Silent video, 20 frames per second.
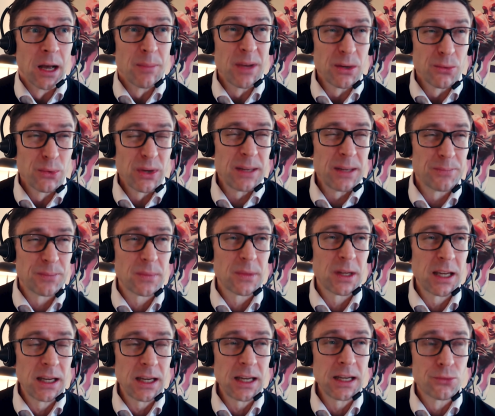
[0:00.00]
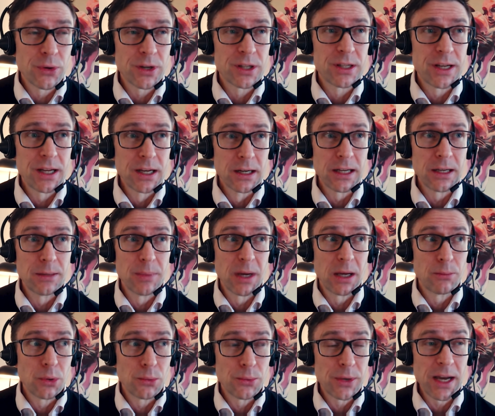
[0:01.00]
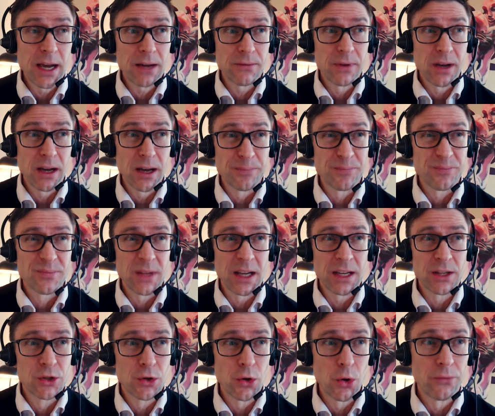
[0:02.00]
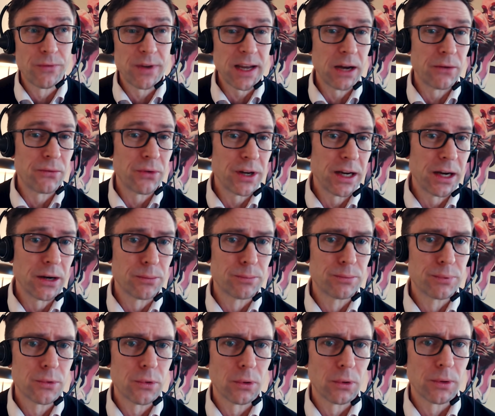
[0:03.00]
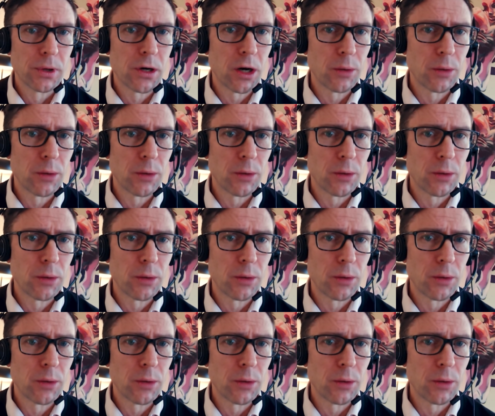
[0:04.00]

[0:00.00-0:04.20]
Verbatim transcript: I mean, we interestingly, maybe we have um, a survey every year called the